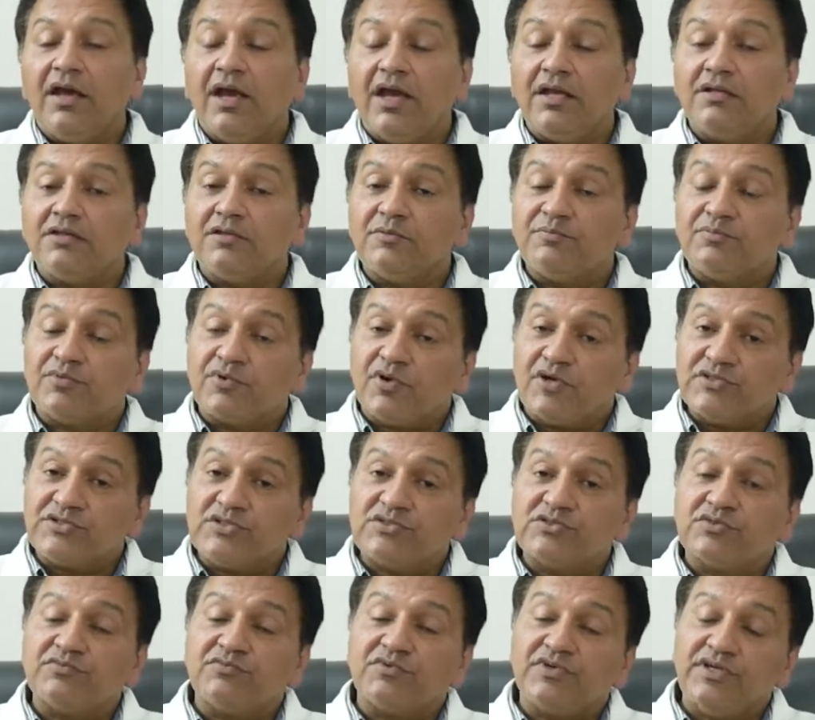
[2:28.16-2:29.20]
and the
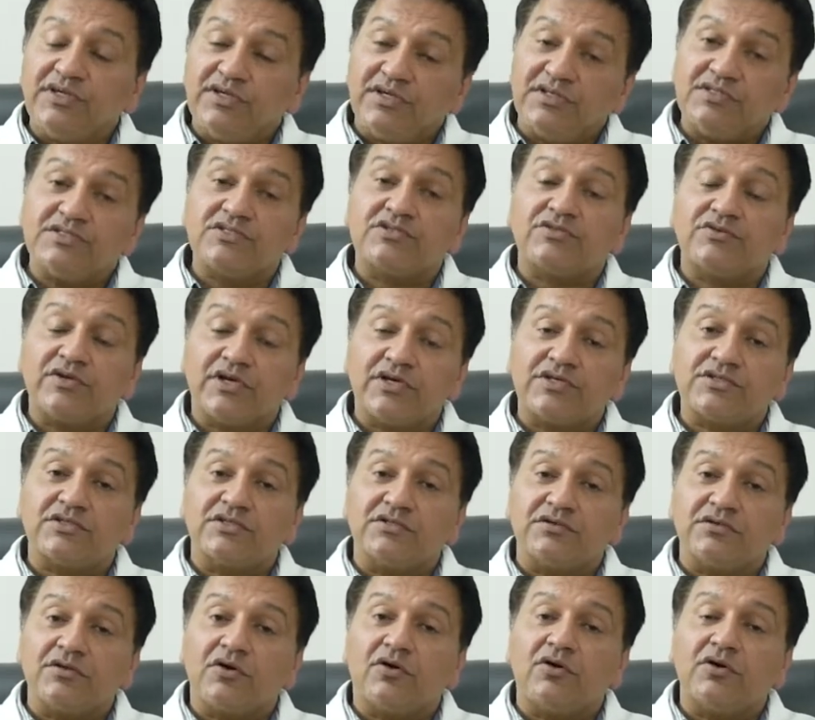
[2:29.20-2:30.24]
process of
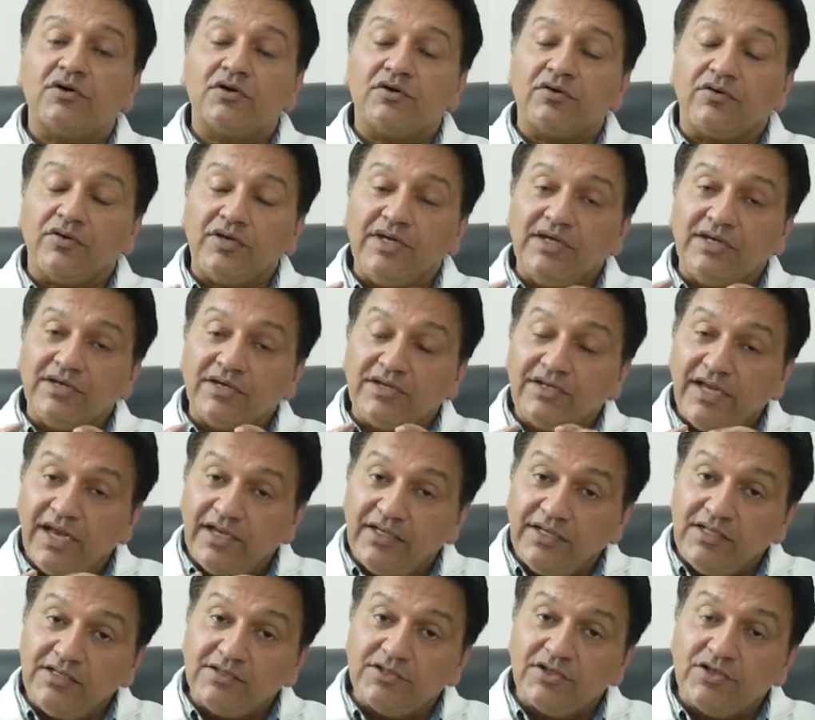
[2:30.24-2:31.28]
reconstruction or
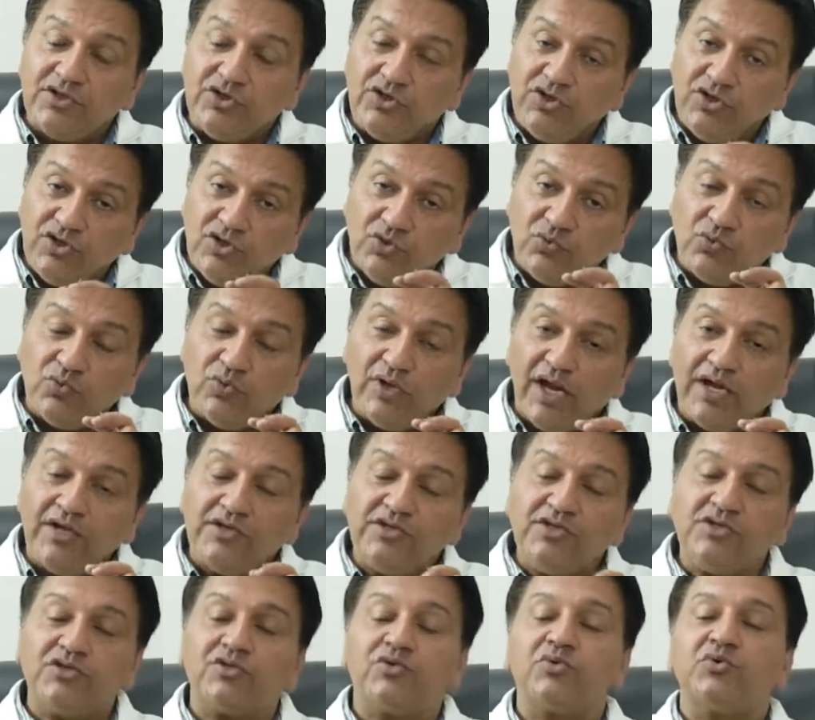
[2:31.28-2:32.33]
recreating the new
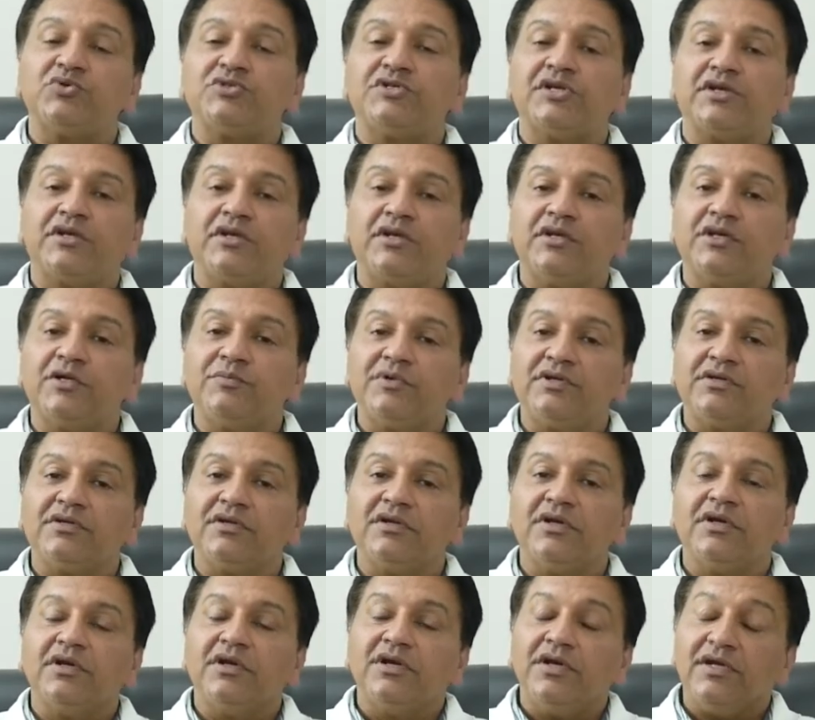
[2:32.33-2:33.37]
anterior cruciate ligament
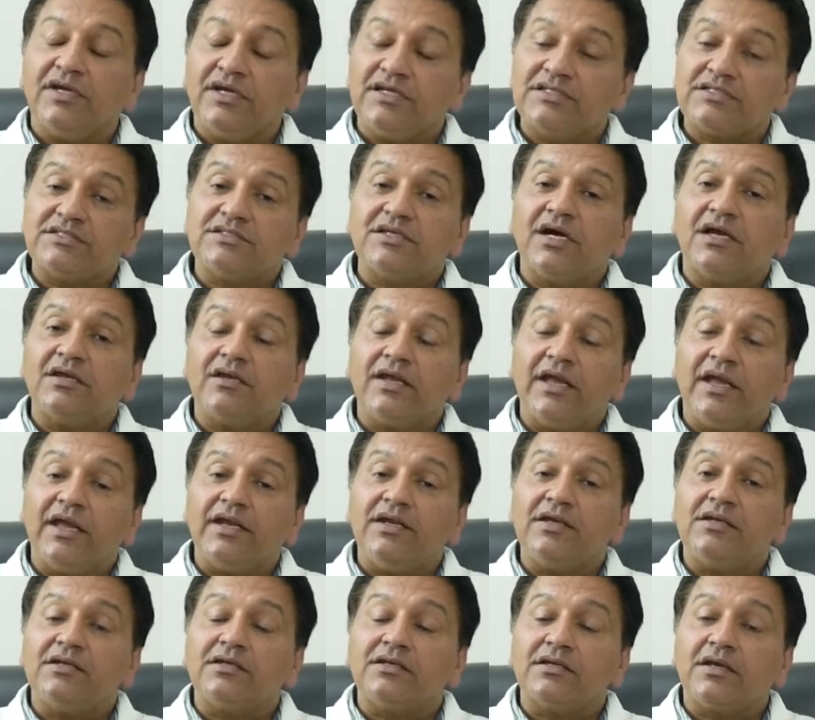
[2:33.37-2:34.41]
is done
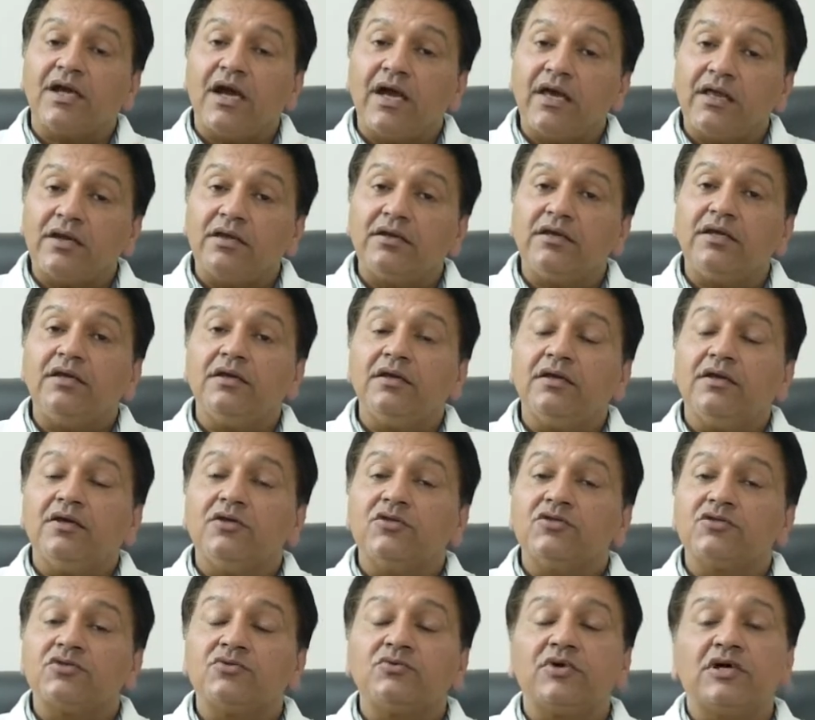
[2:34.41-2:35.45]
entirely
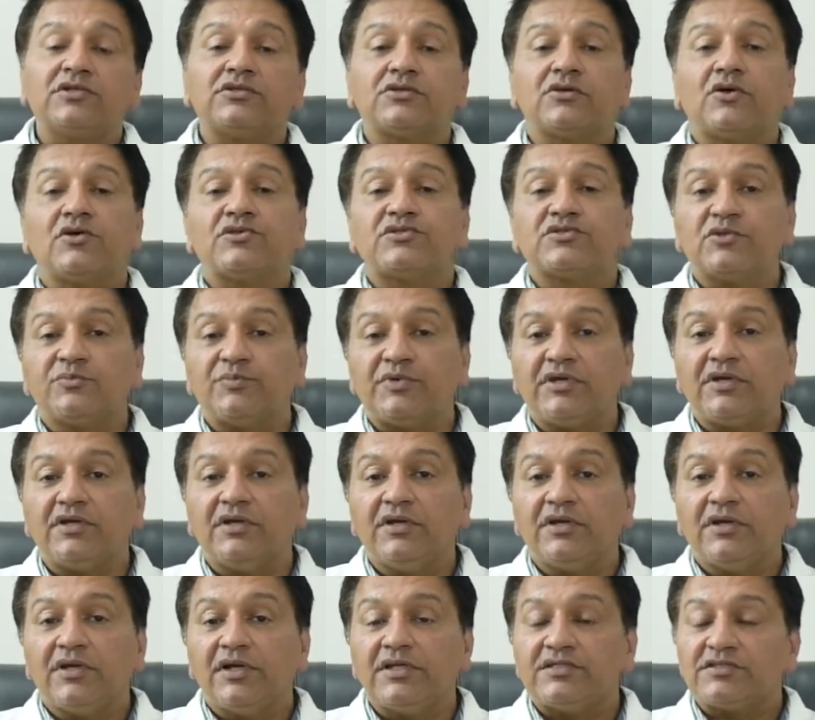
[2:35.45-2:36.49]
through arthroscopy.
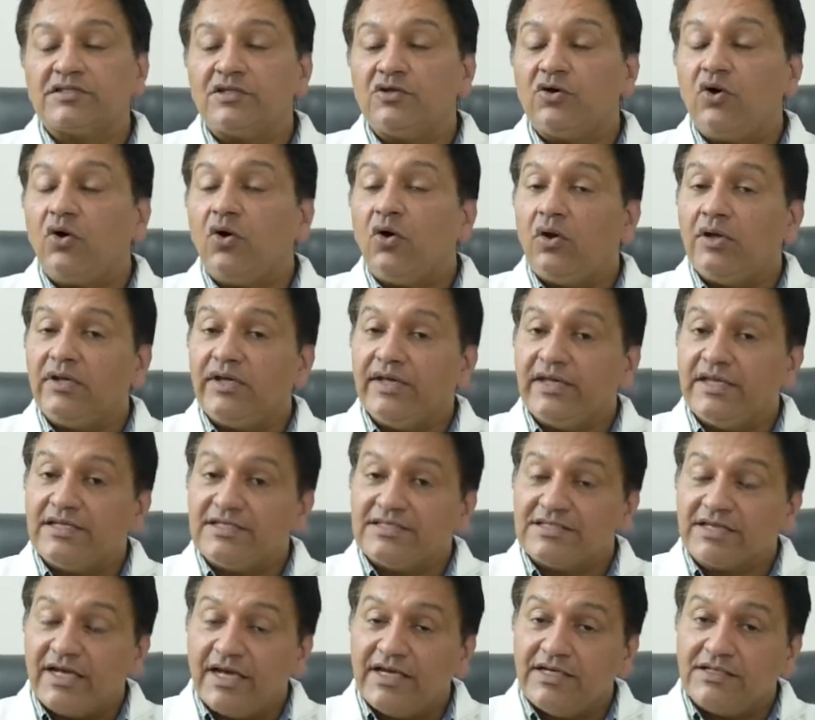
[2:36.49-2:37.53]
It's an
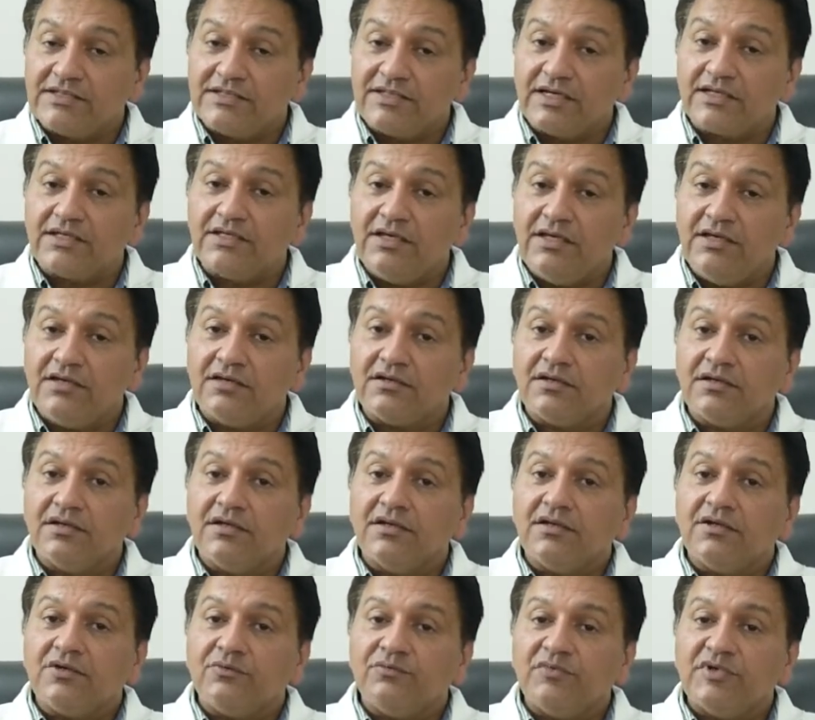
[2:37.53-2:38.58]
all-inside technique
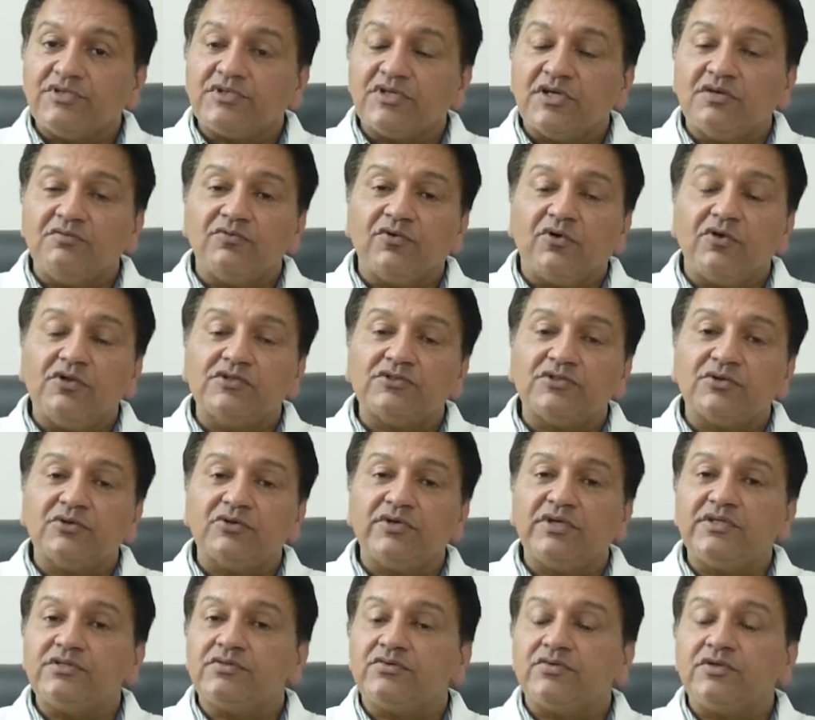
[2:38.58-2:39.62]
which involves
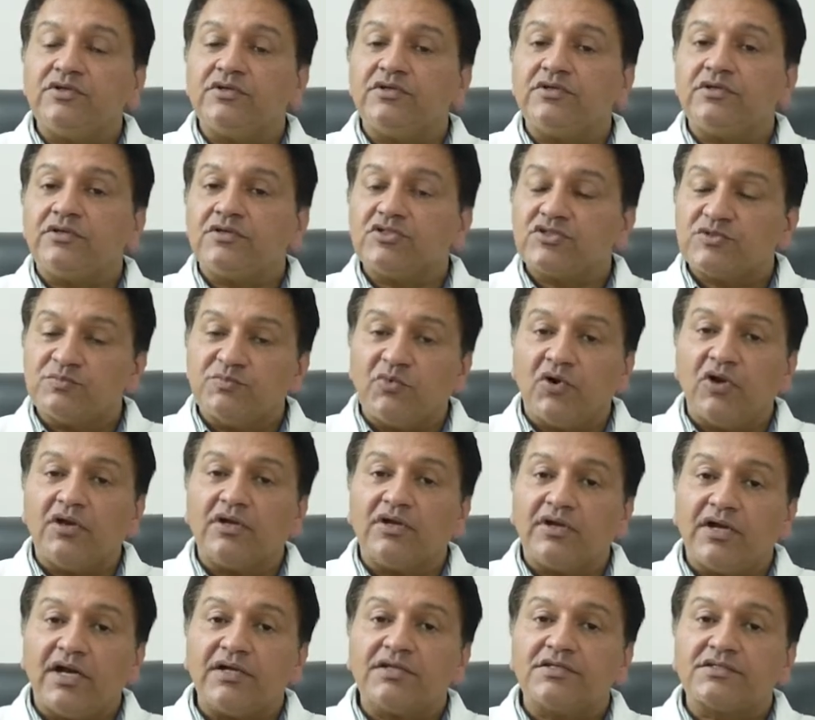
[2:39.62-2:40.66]
only 3 small
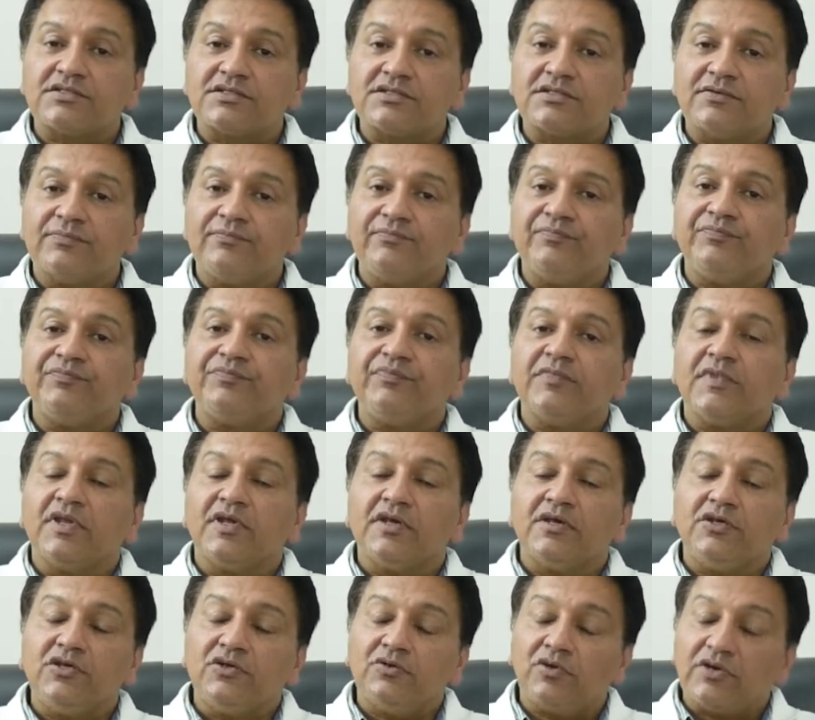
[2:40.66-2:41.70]
cuts.
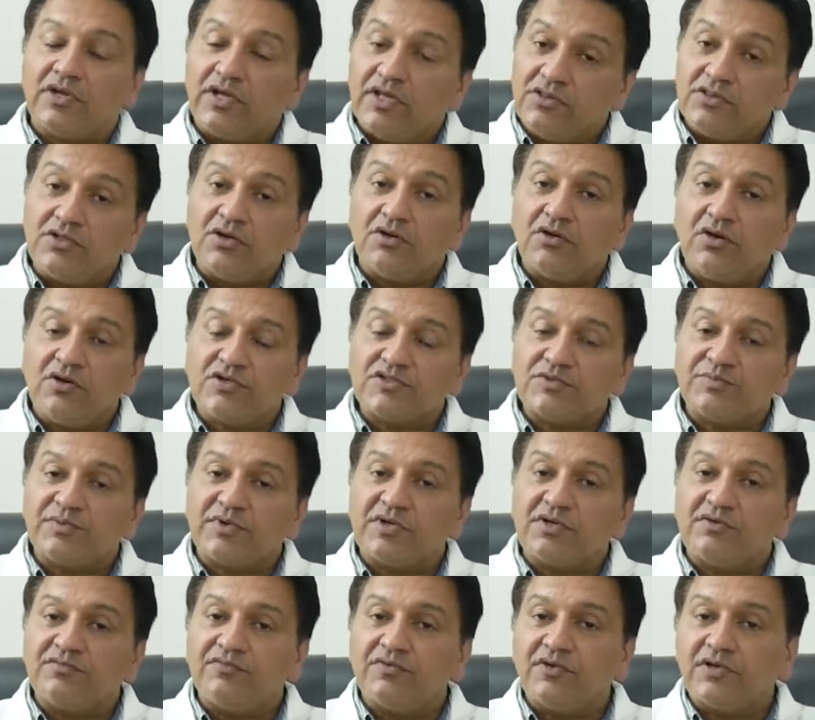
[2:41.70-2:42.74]
You are in the
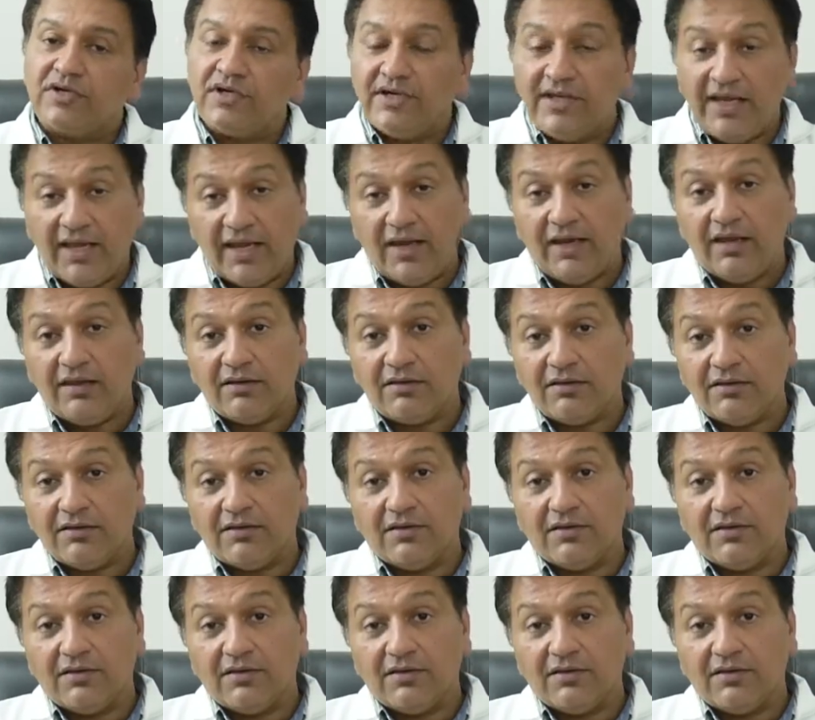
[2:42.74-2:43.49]
hospital for a day